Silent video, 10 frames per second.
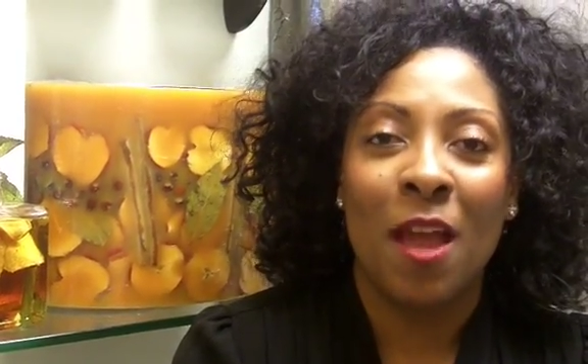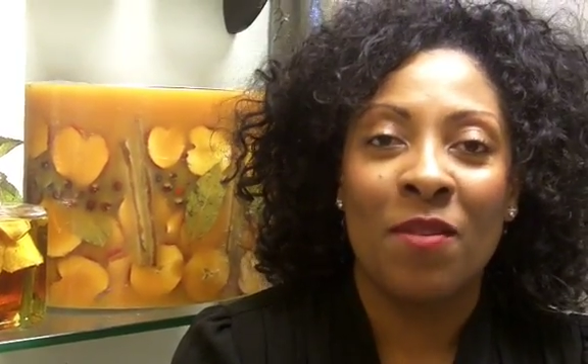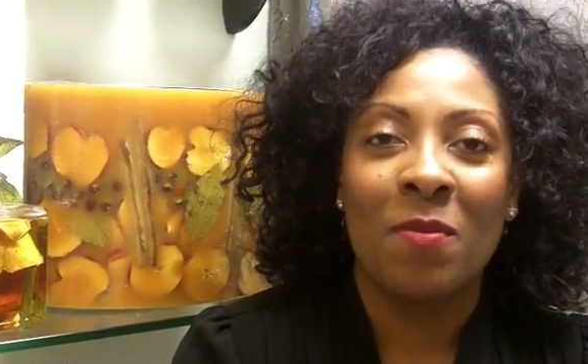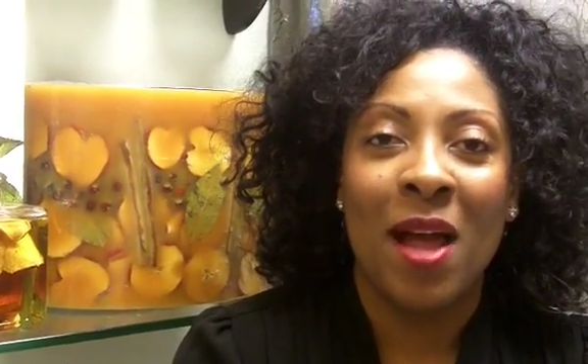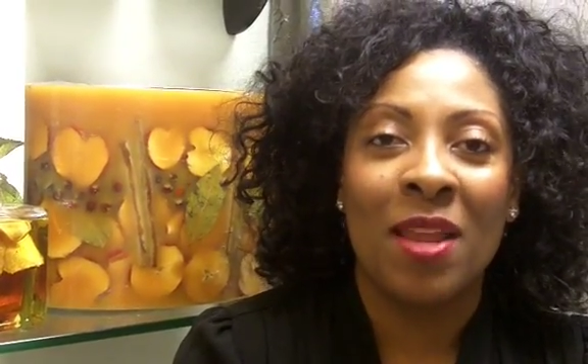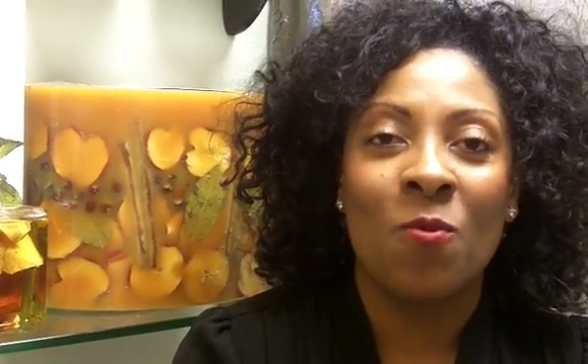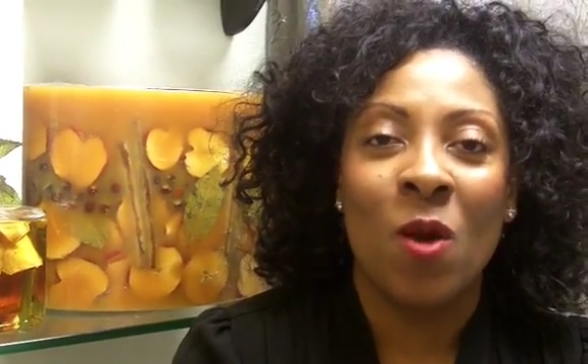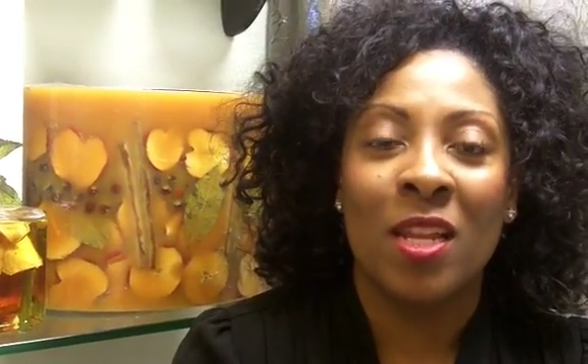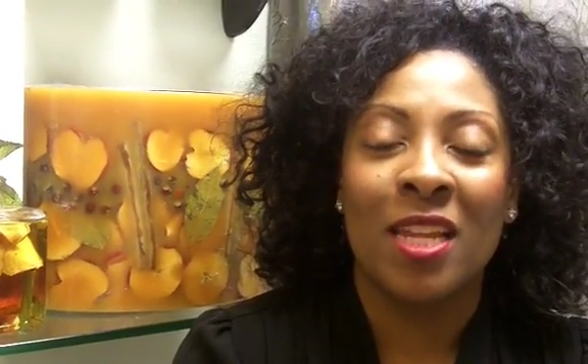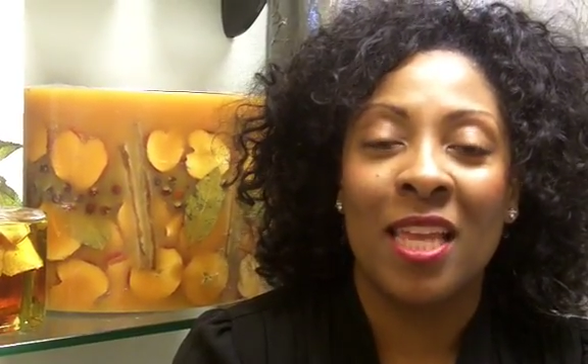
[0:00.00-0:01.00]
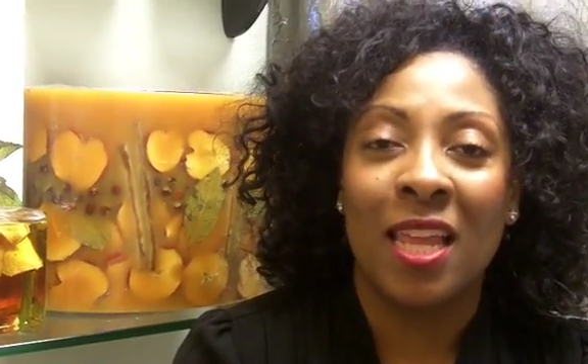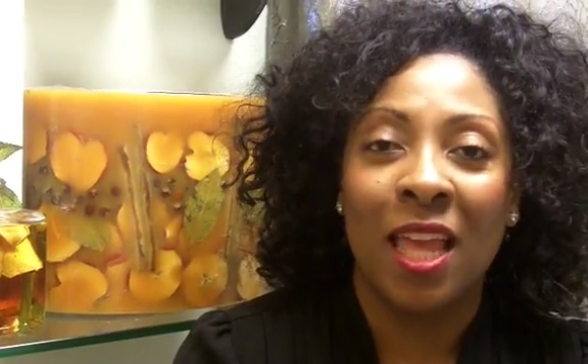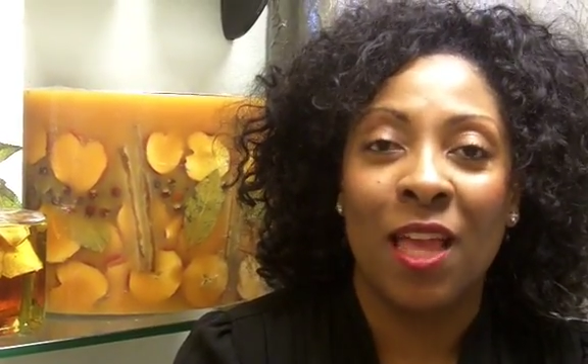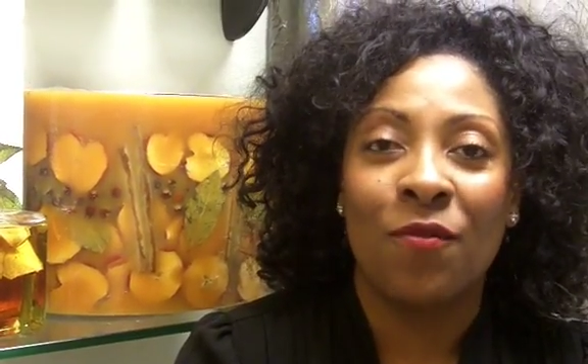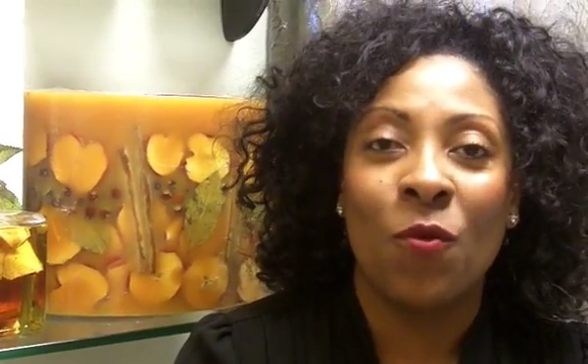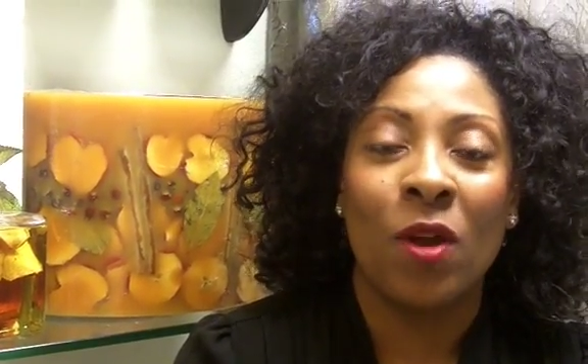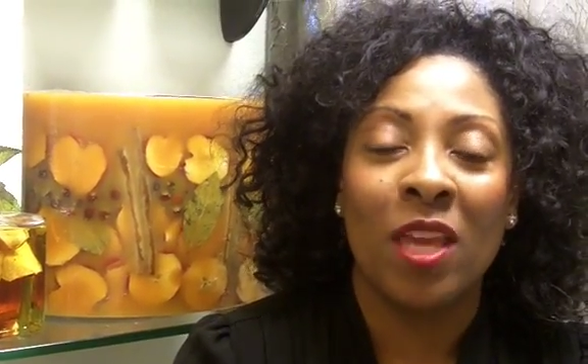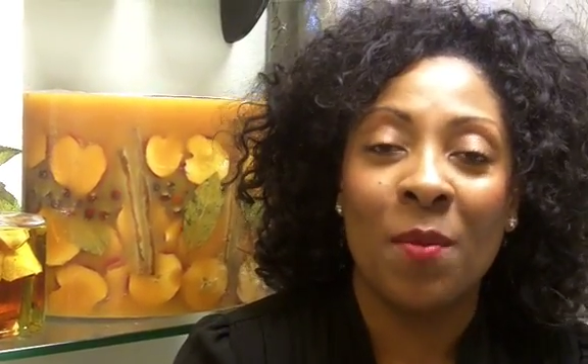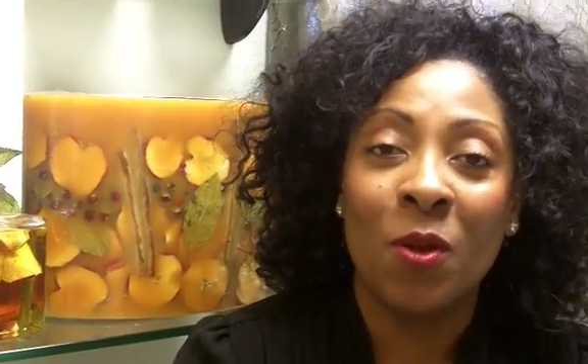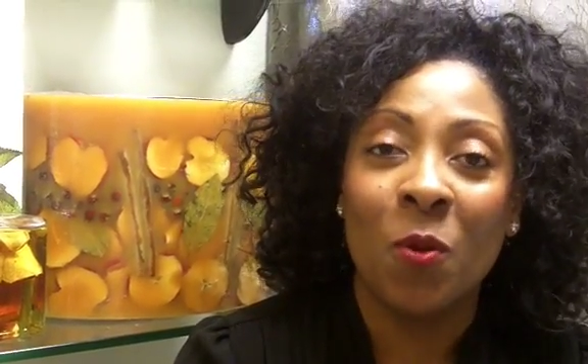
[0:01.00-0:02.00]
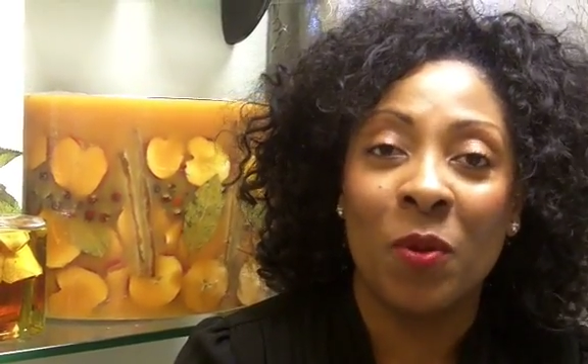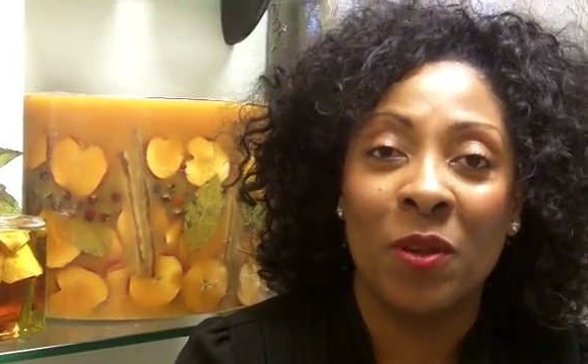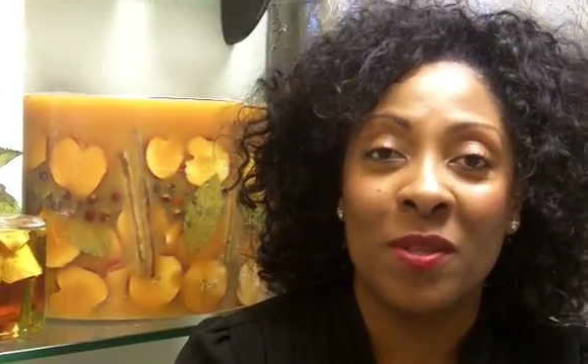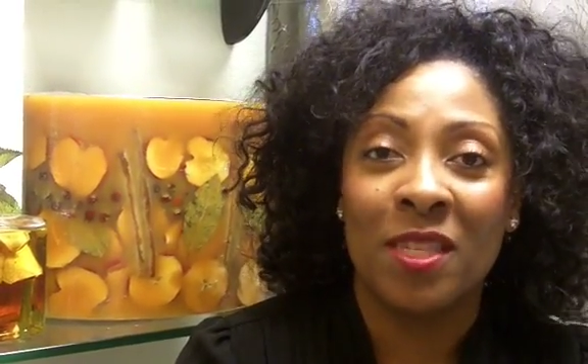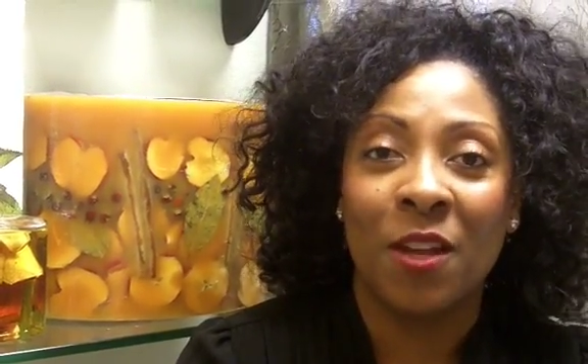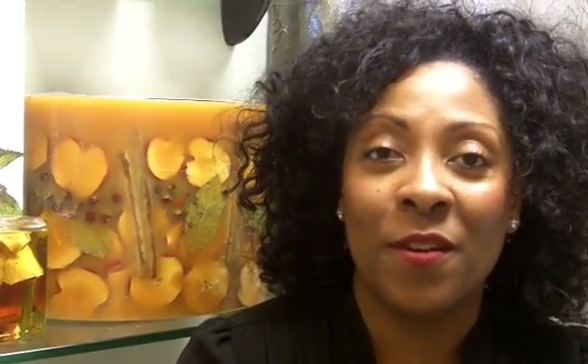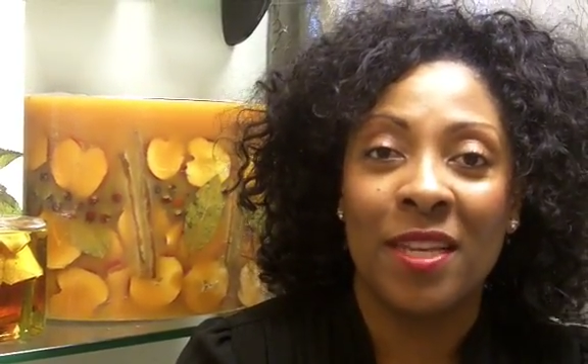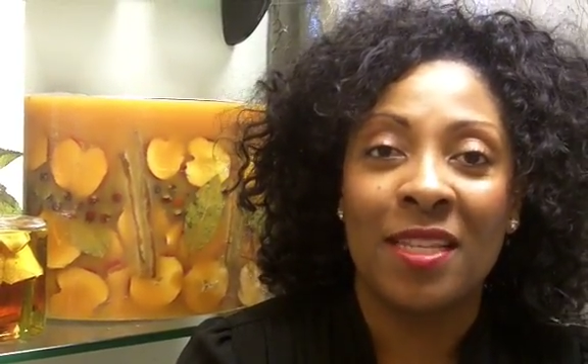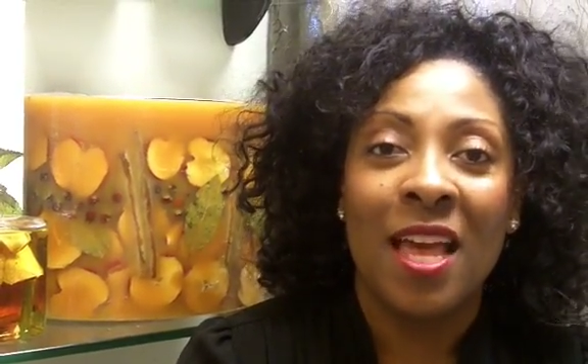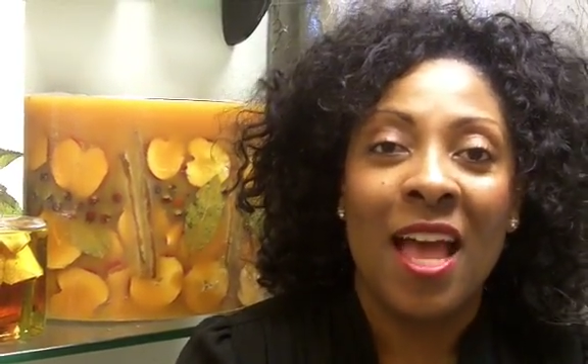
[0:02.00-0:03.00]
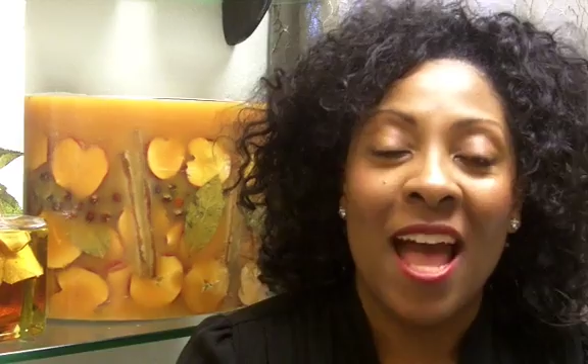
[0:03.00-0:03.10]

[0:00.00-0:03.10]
everybody wanting to get in for a chemical peel series.